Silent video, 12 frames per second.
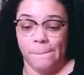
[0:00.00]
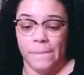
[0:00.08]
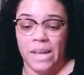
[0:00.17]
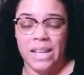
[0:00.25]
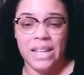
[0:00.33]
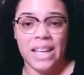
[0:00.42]

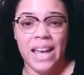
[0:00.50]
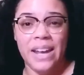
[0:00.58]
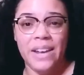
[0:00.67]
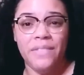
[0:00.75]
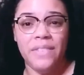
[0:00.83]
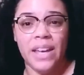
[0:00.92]
And it kind
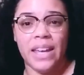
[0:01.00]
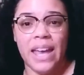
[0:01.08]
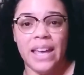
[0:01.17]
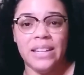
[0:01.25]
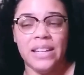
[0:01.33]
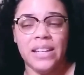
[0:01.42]
of like
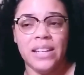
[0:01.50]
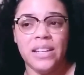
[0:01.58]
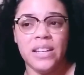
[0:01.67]
ended